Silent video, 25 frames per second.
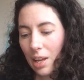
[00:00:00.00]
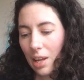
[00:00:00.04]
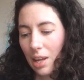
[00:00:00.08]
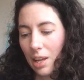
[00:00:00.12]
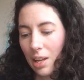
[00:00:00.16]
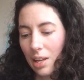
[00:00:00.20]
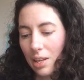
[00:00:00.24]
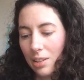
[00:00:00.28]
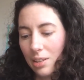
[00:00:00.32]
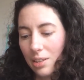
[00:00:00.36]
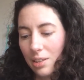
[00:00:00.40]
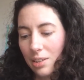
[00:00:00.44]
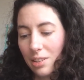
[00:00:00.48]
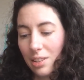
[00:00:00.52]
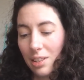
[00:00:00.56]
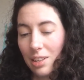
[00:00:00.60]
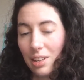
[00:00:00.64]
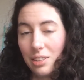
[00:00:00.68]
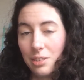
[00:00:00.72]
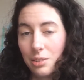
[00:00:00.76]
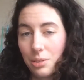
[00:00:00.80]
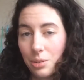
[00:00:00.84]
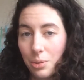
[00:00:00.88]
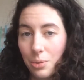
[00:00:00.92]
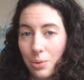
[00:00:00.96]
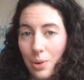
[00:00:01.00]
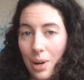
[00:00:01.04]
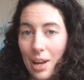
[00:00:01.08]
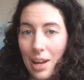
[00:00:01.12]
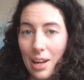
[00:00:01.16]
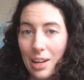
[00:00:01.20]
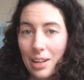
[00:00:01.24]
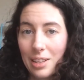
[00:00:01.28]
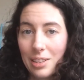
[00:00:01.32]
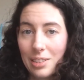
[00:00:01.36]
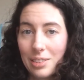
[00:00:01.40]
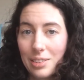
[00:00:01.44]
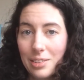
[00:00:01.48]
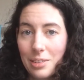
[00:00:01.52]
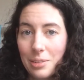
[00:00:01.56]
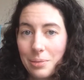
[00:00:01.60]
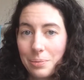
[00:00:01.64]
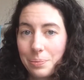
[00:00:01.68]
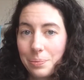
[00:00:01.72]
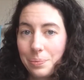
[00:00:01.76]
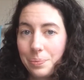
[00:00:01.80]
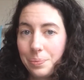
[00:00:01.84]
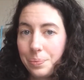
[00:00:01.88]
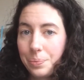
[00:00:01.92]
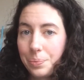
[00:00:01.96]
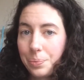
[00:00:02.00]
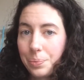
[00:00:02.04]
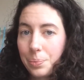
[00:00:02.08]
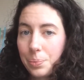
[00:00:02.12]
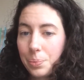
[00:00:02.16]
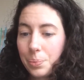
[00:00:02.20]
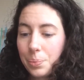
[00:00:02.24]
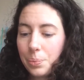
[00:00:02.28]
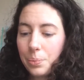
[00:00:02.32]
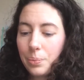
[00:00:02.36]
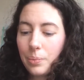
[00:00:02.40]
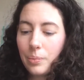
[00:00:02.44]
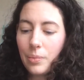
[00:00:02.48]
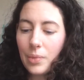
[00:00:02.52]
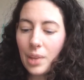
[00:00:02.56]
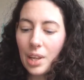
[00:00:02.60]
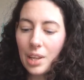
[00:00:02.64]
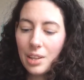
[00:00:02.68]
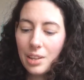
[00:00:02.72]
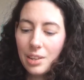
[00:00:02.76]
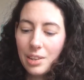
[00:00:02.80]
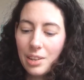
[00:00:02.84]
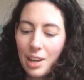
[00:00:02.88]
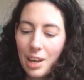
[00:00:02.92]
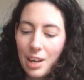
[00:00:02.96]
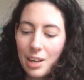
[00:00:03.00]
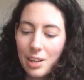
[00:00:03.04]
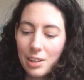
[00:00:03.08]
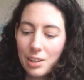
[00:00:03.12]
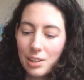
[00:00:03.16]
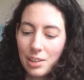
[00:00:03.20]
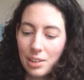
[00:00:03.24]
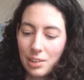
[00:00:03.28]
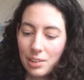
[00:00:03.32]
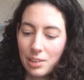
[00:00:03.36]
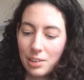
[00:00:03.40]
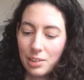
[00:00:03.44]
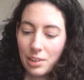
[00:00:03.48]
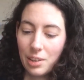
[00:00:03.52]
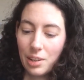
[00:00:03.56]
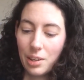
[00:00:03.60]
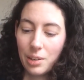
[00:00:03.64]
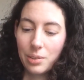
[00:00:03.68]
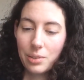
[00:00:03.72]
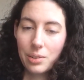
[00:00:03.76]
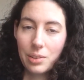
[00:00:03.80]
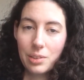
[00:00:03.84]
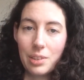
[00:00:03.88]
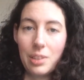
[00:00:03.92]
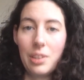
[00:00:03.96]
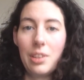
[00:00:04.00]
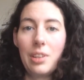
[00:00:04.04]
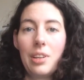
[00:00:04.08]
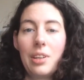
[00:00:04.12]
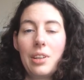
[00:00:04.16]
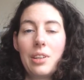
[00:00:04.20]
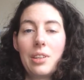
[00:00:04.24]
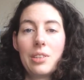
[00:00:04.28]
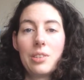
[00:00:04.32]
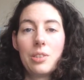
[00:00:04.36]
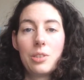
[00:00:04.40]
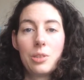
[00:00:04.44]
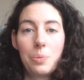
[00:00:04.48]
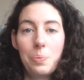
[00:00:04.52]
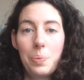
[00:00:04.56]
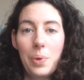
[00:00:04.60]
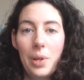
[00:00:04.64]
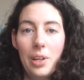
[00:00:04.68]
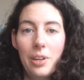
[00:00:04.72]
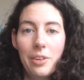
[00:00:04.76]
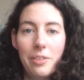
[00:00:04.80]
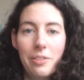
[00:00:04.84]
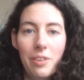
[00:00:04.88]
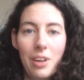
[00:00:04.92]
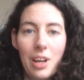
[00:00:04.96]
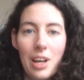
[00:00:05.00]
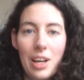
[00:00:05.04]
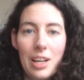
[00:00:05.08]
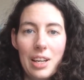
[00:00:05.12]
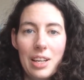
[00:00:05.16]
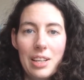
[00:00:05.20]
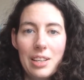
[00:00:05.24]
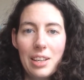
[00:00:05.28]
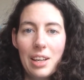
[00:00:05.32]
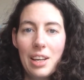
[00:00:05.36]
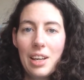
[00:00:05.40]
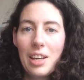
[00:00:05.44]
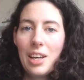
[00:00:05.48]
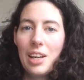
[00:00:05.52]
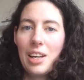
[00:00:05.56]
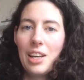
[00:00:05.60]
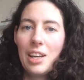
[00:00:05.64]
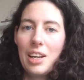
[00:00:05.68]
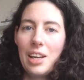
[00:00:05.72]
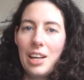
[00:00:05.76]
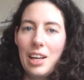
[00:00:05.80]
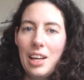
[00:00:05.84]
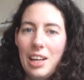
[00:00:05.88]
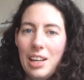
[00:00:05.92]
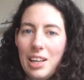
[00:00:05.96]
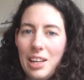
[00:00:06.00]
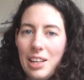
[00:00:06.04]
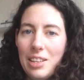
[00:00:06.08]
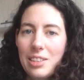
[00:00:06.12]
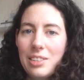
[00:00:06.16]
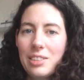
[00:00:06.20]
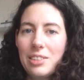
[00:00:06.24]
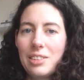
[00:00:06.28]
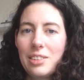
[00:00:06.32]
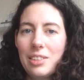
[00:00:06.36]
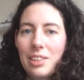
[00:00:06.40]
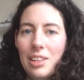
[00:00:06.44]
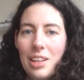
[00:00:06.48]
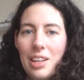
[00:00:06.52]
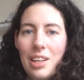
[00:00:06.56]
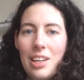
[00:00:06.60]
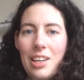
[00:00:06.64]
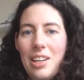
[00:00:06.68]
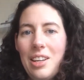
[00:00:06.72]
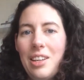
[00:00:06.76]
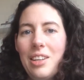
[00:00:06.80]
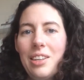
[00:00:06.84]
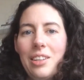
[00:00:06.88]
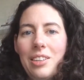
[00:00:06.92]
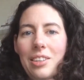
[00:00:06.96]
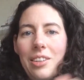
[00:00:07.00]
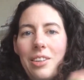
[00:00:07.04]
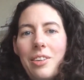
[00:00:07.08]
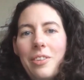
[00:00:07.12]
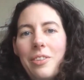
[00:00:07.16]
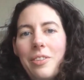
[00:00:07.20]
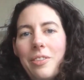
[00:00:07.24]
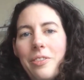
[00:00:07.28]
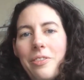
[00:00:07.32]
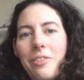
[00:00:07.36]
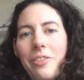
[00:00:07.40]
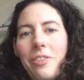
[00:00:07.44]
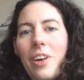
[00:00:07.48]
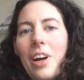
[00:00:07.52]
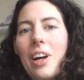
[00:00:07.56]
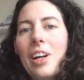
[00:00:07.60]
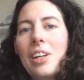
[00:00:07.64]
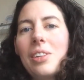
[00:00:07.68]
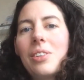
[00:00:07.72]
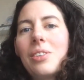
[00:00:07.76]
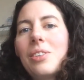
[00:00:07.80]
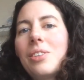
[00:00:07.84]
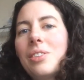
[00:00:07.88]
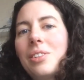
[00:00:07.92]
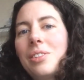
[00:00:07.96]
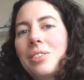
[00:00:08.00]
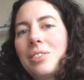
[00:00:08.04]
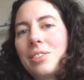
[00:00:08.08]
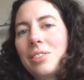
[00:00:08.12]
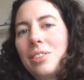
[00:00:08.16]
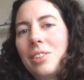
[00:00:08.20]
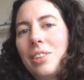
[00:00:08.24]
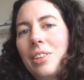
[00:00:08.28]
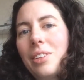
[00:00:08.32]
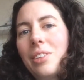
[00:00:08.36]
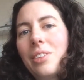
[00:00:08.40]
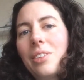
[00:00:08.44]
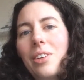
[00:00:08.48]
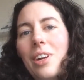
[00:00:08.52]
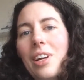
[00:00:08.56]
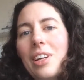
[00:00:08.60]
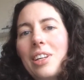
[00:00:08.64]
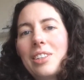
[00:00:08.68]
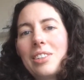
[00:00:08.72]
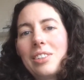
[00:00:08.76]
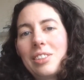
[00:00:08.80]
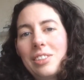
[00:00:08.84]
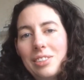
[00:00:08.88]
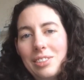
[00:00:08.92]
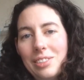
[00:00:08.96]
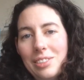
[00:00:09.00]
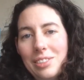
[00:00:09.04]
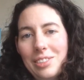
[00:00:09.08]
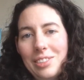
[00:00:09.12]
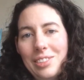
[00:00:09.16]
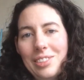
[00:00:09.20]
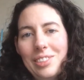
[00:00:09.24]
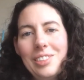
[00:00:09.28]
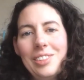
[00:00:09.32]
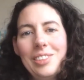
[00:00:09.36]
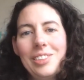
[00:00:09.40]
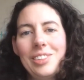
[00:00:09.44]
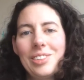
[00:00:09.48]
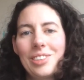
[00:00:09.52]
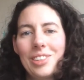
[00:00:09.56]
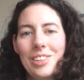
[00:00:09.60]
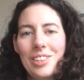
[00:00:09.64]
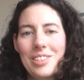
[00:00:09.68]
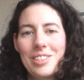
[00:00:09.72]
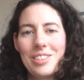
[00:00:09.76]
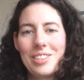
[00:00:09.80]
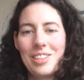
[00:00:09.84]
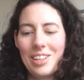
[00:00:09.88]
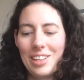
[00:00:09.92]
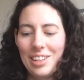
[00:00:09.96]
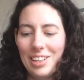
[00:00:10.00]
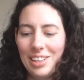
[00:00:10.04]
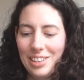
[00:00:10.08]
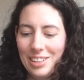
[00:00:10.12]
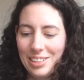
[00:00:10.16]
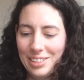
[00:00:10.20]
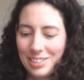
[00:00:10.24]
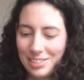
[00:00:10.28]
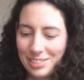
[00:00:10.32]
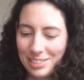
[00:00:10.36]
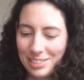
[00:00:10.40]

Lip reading: and interact, then the speed of light is the final horizon, so to say.